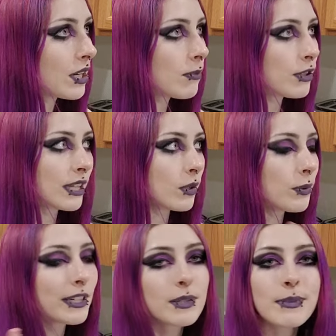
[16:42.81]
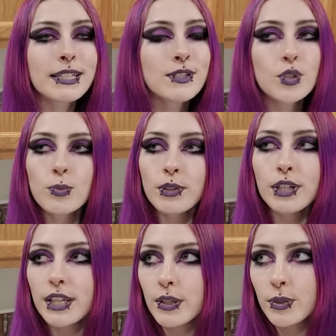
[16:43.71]
I'm all like, we're gonna make super
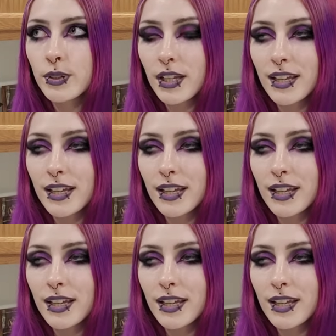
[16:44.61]
cute